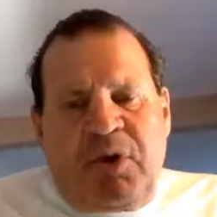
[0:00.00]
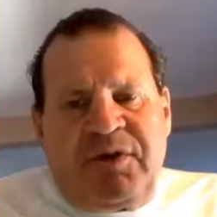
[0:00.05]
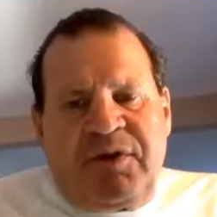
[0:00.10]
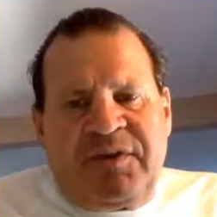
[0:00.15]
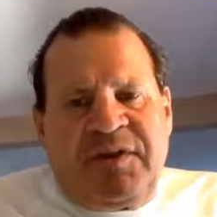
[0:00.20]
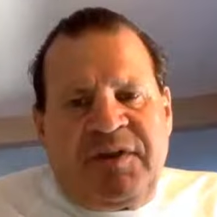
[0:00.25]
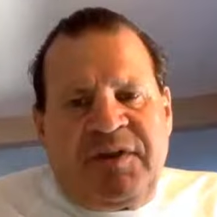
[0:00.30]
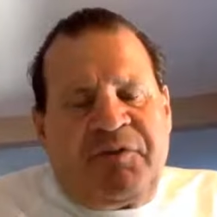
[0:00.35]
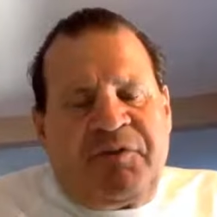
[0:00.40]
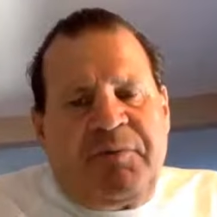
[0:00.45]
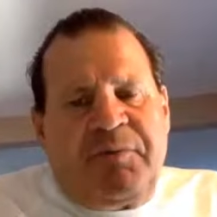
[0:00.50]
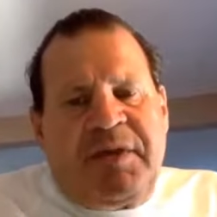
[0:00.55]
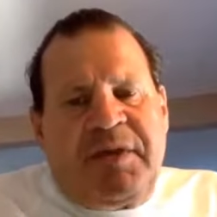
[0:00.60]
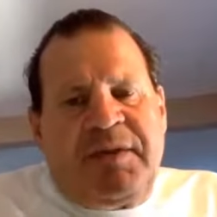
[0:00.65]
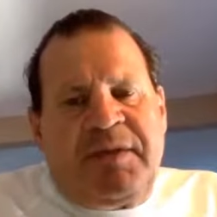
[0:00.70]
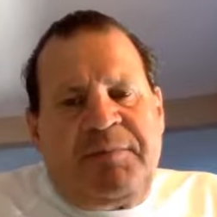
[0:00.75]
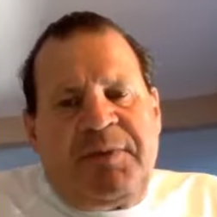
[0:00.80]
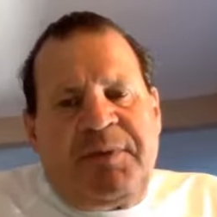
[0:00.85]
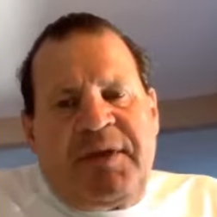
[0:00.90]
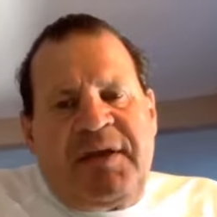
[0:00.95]
thing for me to
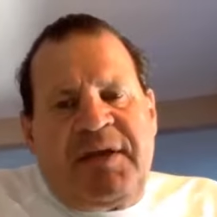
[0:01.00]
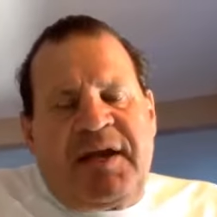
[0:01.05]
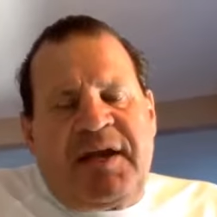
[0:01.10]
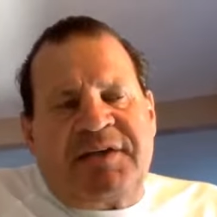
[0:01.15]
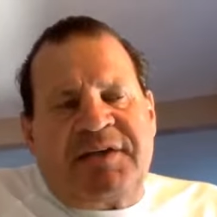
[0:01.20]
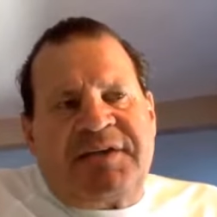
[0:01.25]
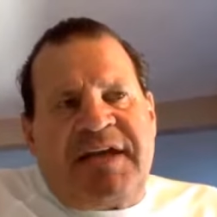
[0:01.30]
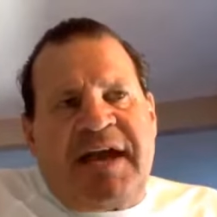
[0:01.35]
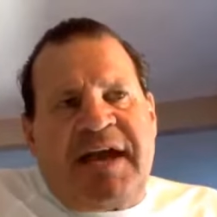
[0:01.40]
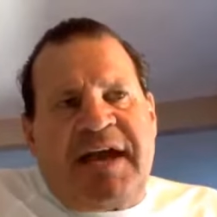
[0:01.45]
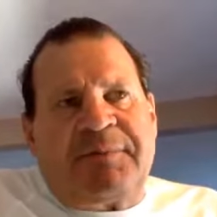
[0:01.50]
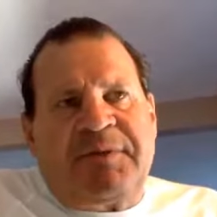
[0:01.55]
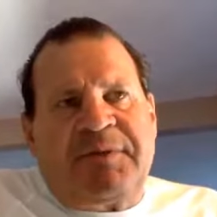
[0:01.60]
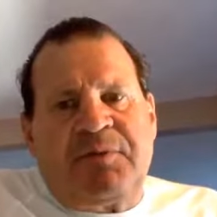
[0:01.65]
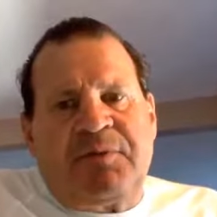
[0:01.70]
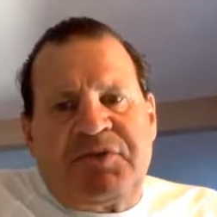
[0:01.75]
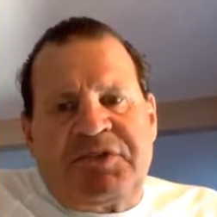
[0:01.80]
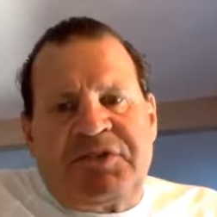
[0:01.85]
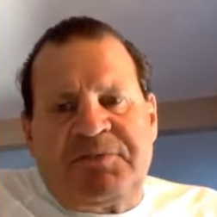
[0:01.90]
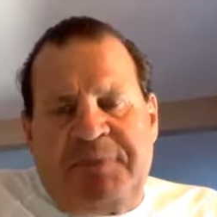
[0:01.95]
be as captain
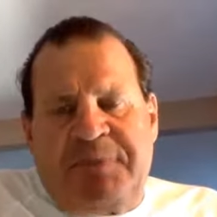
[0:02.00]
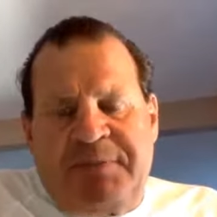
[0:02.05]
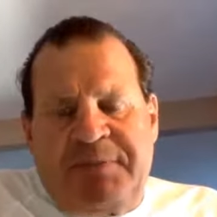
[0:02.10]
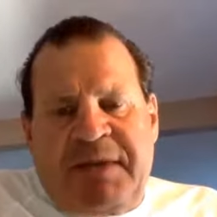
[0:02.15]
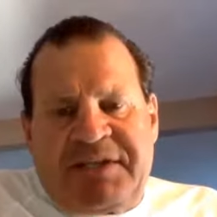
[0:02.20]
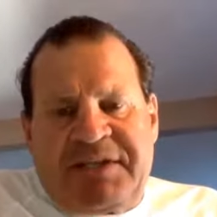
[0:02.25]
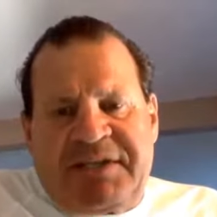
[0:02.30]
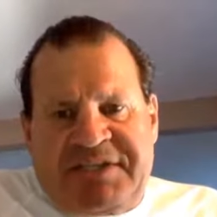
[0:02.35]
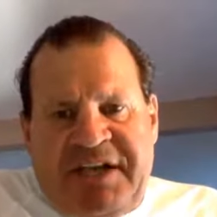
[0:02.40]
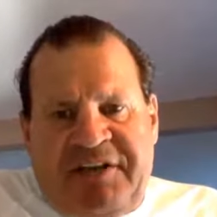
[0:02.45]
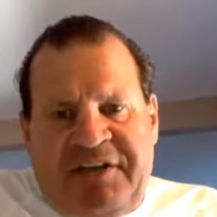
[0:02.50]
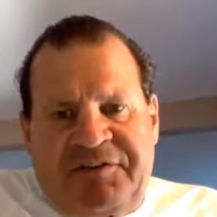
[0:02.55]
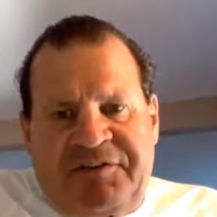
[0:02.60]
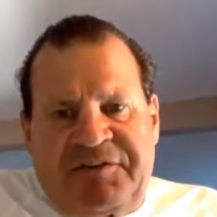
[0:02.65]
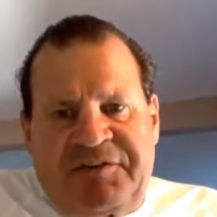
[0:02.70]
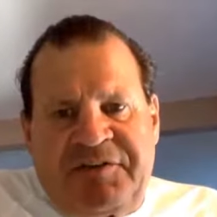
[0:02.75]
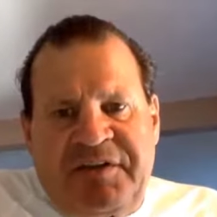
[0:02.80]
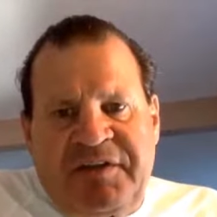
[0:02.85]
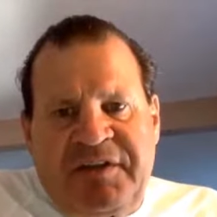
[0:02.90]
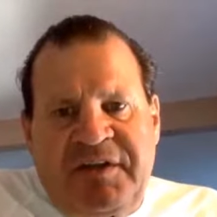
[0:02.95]
was to be myself
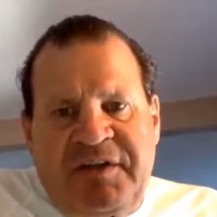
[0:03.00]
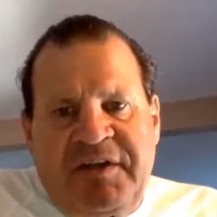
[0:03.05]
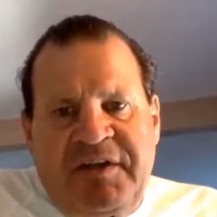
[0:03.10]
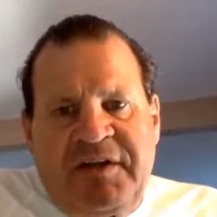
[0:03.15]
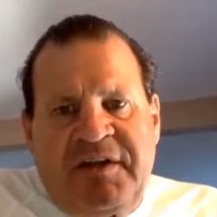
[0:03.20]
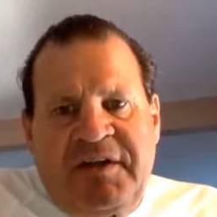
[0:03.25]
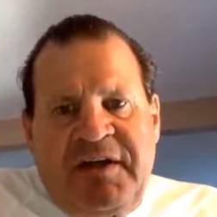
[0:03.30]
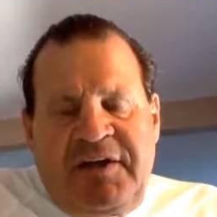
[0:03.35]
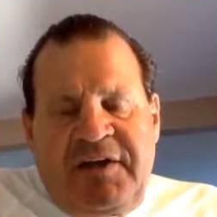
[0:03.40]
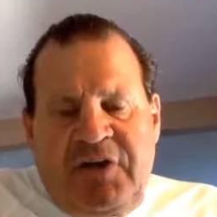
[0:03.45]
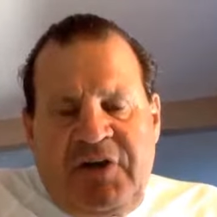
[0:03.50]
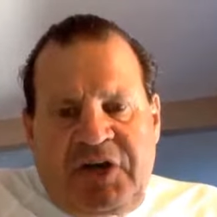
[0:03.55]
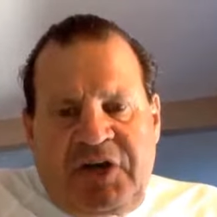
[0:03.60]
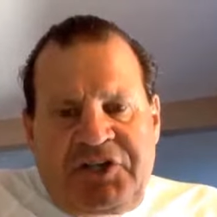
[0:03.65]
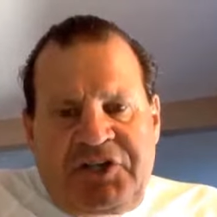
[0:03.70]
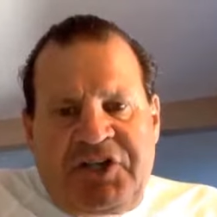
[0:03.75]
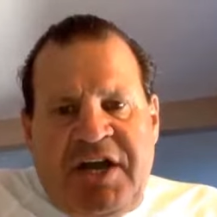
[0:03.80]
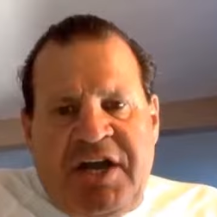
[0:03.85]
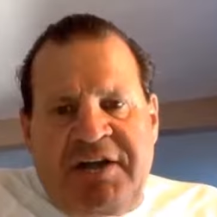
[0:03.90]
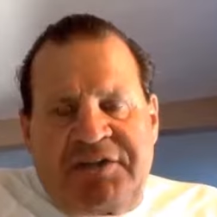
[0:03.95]
and not
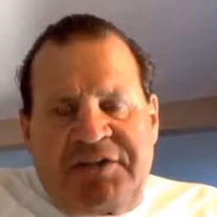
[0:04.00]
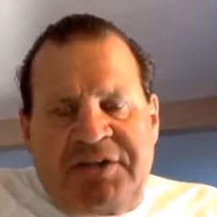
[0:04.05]
change.